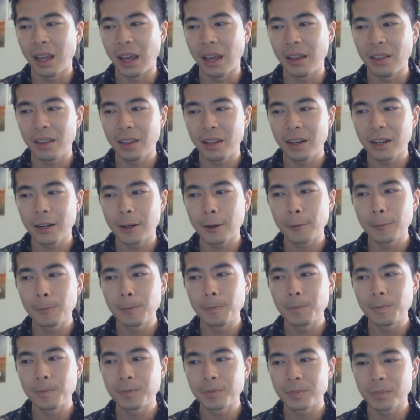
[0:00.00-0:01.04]
And
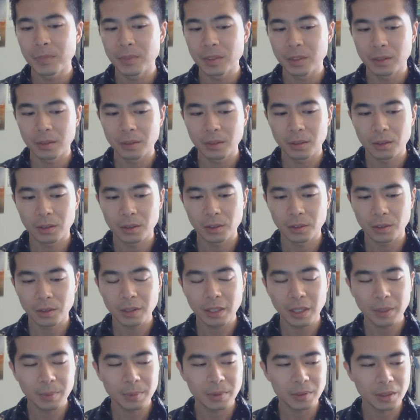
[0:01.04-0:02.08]
then
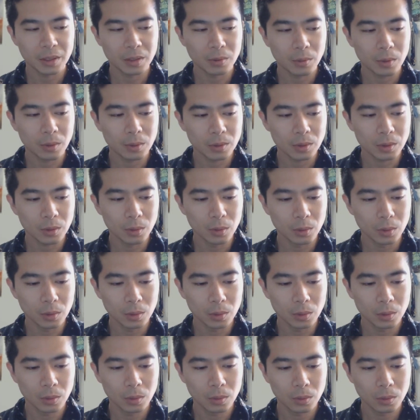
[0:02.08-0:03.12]
during the episode what was
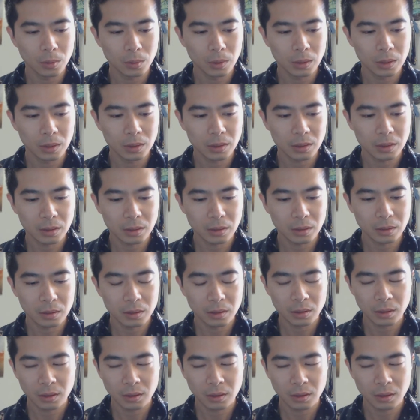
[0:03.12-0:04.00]
cool was